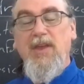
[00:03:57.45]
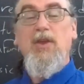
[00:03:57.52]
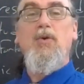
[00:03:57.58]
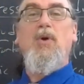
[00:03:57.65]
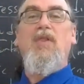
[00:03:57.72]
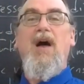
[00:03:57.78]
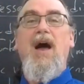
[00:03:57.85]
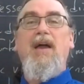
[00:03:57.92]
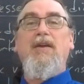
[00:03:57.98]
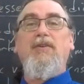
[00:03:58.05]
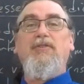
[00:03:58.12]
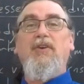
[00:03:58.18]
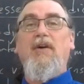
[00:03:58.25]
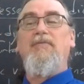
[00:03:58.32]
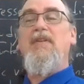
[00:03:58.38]
You allot
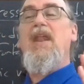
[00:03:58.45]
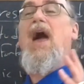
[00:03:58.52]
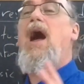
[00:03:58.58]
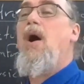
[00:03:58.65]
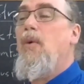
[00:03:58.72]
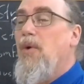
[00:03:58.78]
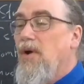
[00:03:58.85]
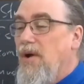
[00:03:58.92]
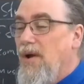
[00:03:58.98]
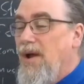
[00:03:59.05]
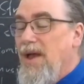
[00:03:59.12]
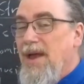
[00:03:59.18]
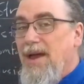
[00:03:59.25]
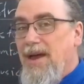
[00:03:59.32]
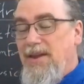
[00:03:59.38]
yourself an hour
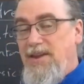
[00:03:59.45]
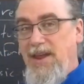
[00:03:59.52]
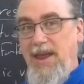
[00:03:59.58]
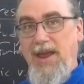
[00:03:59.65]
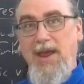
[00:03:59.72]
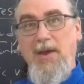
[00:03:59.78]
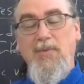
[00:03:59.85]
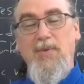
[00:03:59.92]
a day